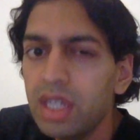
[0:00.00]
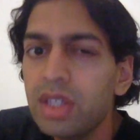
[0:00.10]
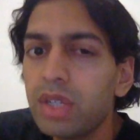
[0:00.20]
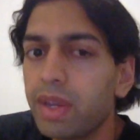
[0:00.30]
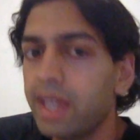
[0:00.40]

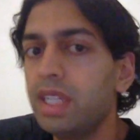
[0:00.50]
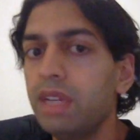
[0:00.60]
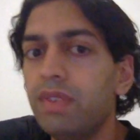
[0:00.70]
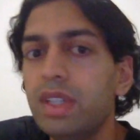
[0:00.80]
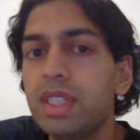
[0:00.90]
So
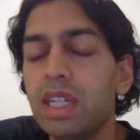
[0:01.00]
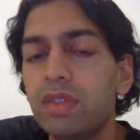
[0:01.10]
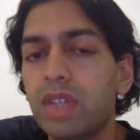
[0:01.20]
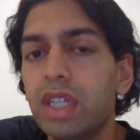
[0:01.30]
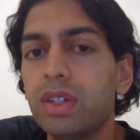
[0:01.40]
SF is kind
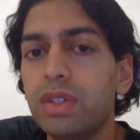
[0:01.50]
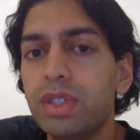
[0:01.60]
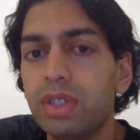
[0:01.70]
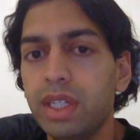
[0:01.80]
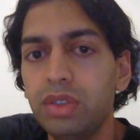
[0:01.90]
of like
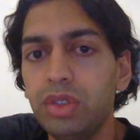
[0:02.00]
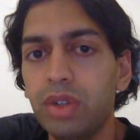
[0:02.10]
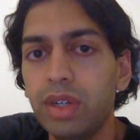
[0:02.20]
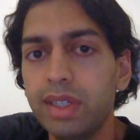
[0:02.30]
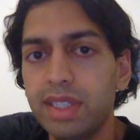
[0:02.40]
also like New
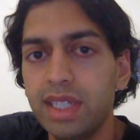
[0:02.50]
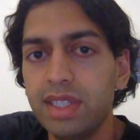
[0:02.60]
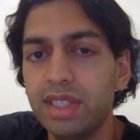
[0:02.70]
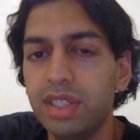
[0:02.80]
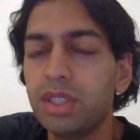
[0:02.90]
York in the
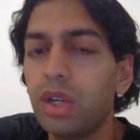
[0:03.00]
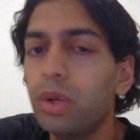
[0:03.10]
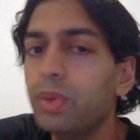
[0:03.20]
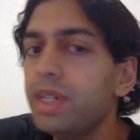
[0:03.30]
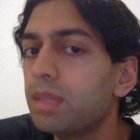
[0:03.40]
sense that there's
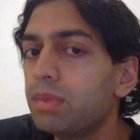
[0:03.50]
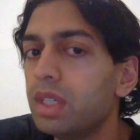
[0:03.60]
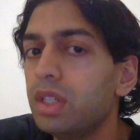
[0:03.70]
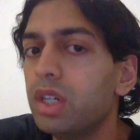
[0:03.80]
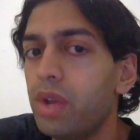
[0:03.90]
always
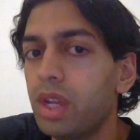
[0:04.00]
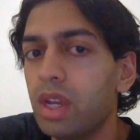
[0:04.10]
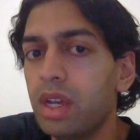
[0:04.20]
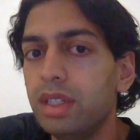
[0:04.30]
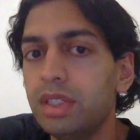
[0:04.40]
something going
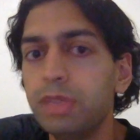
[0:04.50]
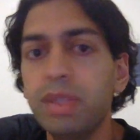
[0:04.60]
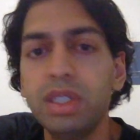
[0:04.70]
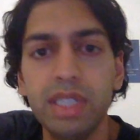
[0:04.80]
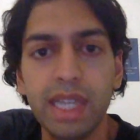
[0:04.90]
on,
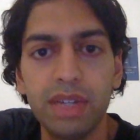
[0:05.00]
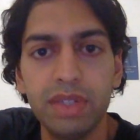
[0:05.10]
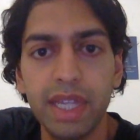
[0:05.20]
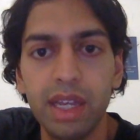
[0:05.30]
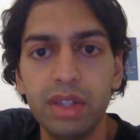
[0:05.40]
especially
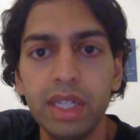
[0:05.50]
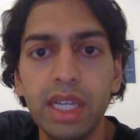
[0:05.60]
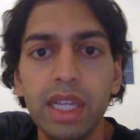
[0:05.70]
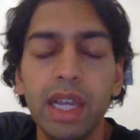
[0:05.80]
downtown.